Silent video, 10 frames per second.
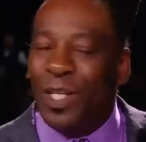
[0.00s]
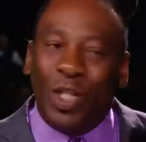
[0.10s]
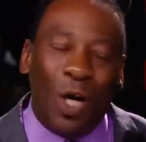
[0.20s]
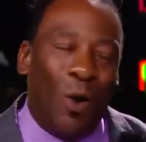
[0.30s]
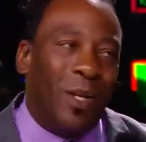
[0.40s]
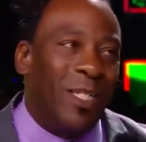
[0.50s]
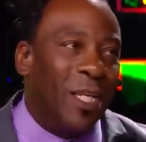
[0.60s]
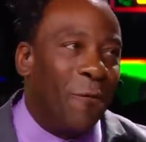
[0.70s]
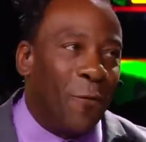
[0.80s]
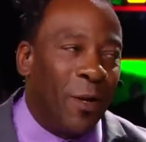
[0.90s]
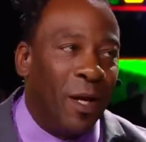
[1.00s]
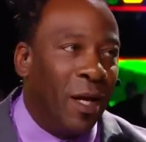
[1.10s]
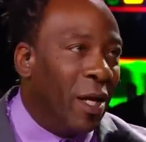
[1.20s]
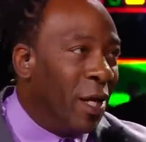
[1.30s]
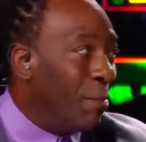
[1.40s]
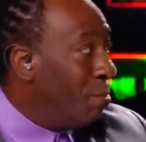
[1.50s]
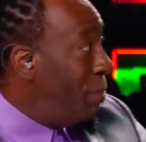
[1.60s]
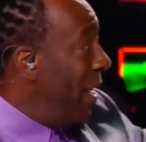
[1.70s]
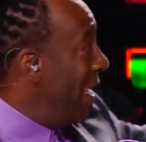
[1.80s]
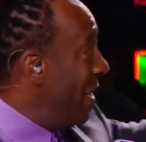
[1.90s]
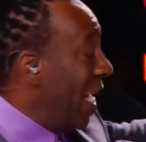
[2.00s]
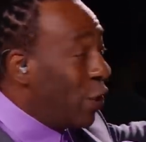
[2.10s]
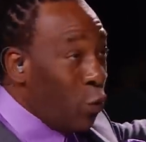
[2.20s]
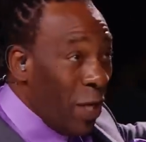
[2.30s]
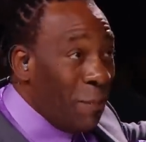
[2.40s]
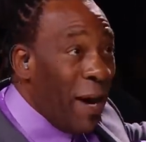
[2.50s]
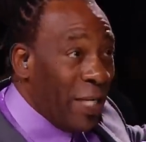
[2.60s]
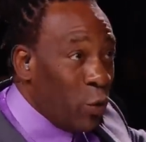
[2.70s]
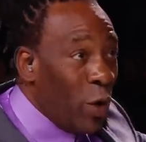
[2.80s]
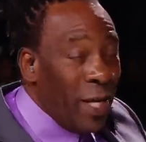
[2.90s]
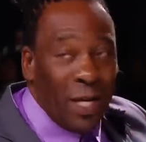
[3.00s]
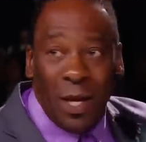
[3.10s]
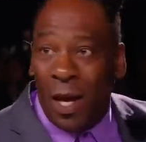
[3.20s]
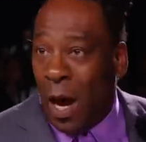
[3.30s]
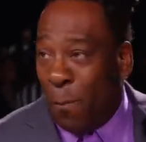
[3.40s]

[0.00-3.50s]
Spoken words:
it's totally different being in that 20 by 20